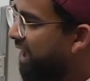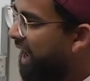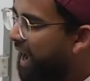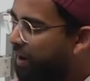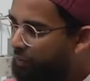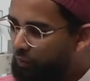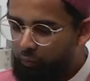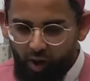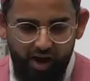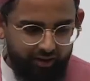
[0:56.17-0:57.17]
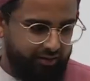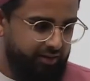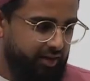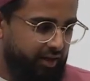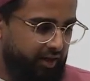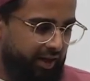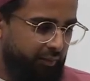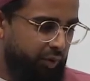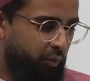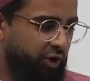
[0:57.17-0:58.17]
How well
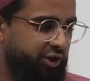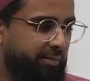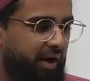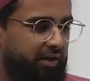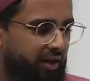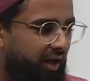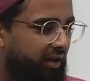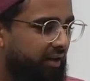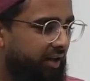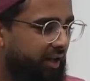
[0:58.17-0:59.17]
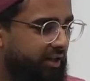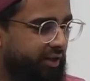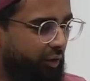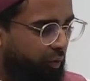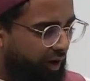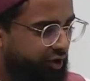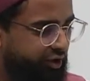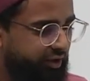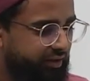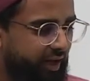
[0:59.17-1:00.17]
can we worship Allah? is a
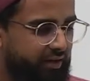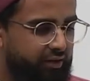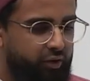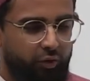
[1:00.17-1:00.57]
question that